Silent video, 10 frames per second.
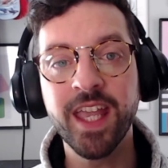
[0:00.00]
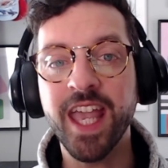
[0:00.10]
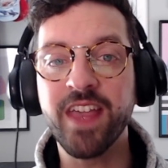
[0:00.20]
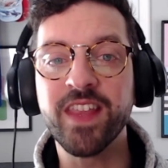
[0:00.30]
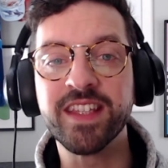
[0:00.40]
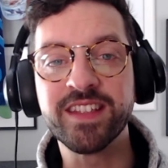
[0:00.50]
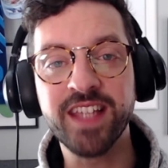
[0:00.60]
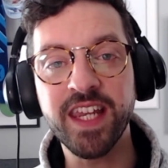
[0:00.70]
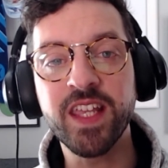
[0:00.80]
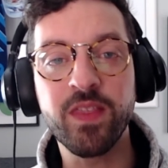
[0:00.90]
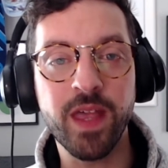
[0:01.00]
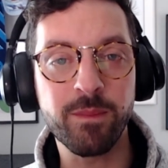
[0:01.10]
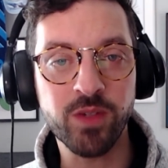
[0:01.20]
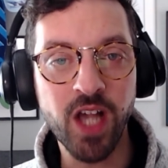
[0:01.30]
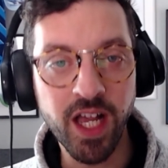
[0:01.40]
and then sending
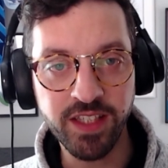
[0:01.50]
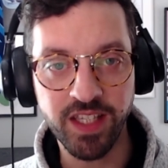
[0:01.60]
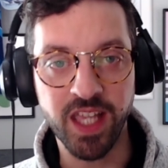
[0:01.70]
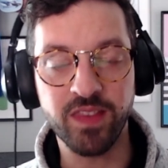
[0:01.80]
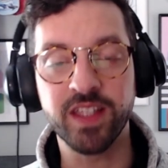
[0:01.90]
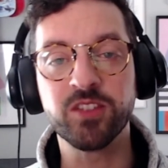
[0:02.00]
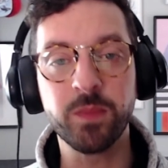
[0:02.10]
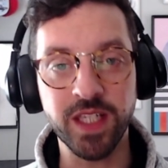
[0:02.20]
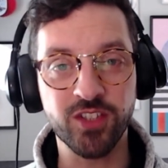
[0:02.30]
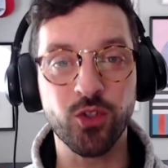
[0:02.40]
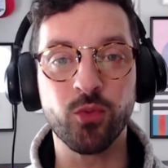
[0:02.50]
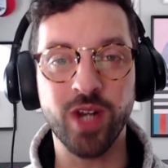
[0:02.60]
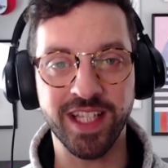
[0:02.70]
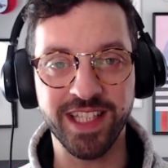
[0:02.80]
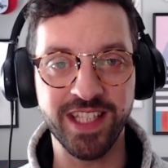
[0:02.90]
them content that speaks
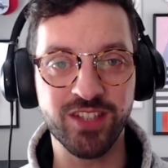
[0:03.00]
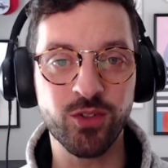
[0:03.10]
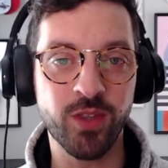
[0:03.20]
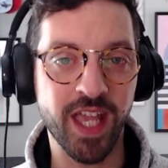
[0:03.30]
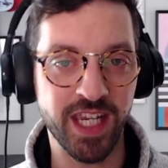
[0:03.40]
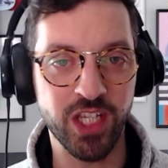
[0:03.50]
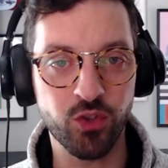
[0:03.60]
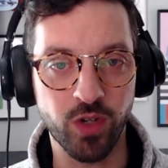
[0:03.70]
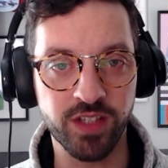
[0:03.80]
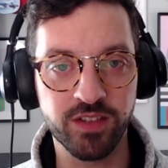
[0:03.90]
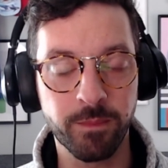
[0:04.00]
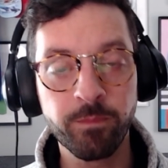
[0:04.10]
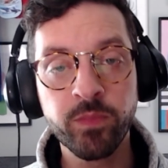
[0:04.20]
directly to that interest.